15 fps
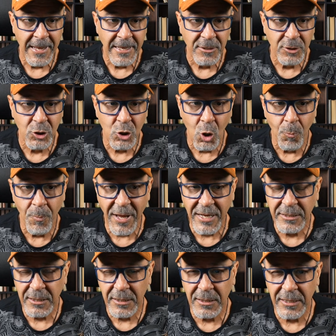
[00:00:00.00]
So
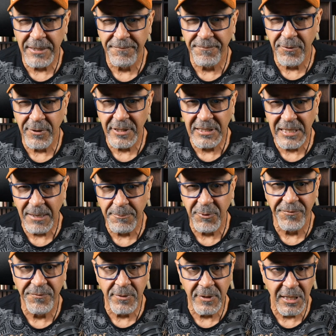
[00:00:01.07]
basically, for example, if you get